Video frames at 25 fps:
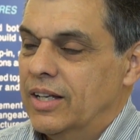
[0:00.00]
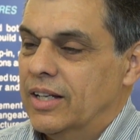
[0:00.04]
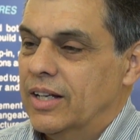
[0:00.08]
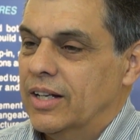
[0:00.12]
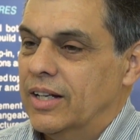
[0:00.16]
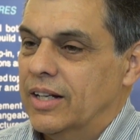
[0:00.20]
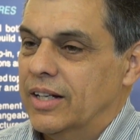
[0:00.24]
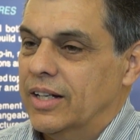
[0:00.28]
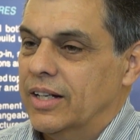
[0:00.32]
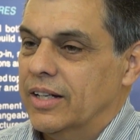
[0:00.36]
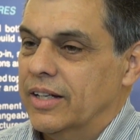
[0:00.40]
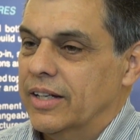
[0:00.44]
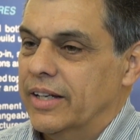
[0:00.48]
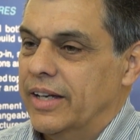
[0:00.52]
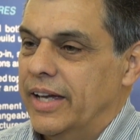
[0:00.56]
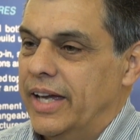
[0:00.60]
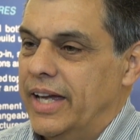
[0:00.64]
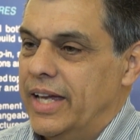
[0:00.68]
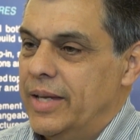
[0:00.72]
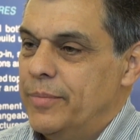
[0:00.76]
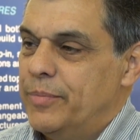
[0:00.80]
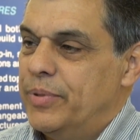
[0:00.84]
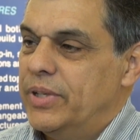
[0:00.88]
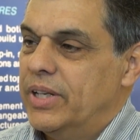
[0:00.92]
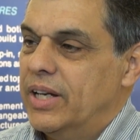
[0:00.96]
Uh,
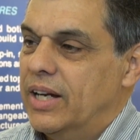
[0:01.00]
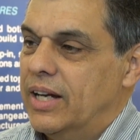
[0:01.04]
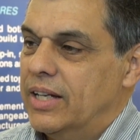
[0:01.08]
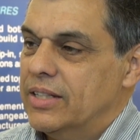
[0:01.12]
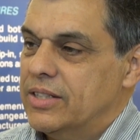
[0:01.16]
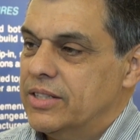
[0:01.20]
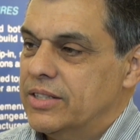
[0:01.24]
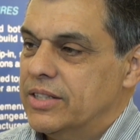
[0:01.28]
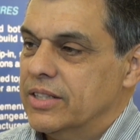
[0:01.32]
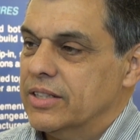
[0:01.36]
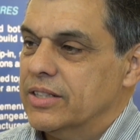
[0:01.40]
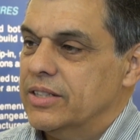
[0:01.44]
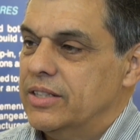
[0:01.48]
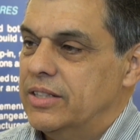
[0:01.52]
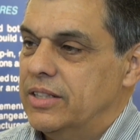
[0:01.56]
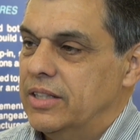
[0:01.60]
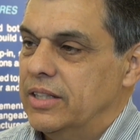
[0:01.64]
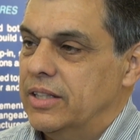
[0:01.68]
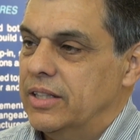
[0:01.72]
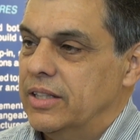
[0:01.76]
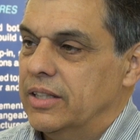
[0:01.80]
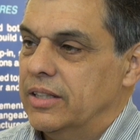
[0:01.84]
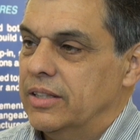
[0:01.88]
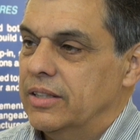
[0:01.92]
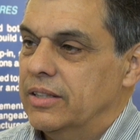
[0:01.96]
API
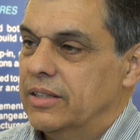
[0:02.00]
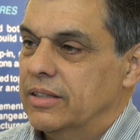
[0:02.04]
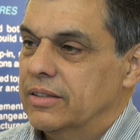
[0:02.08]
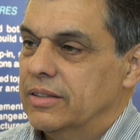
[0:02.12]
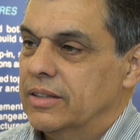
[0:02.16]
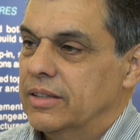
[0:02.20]
6D